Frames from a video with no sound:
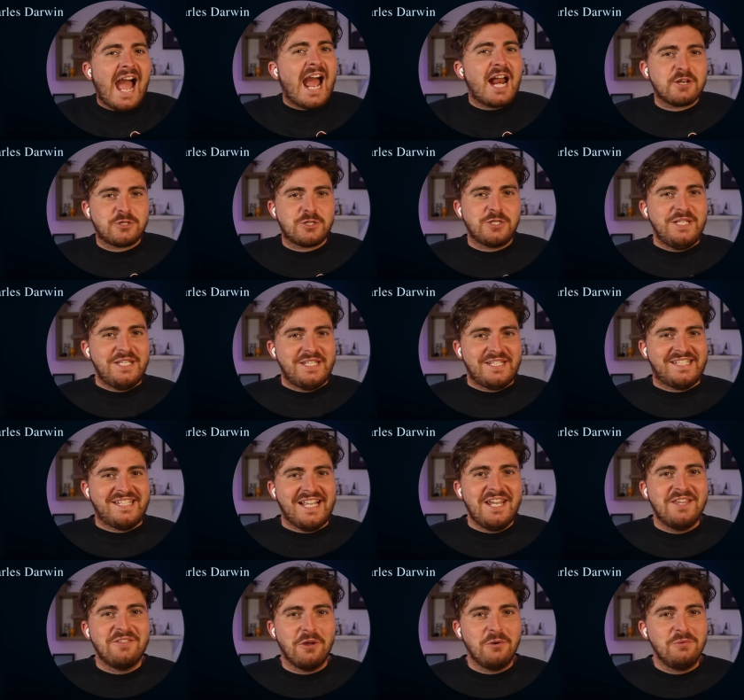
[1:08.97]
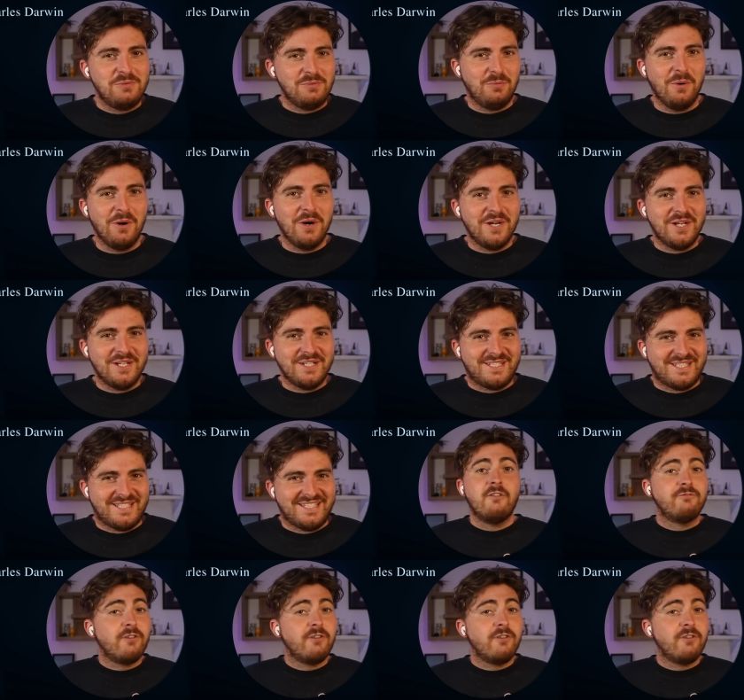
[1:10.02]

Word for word: actually say those words.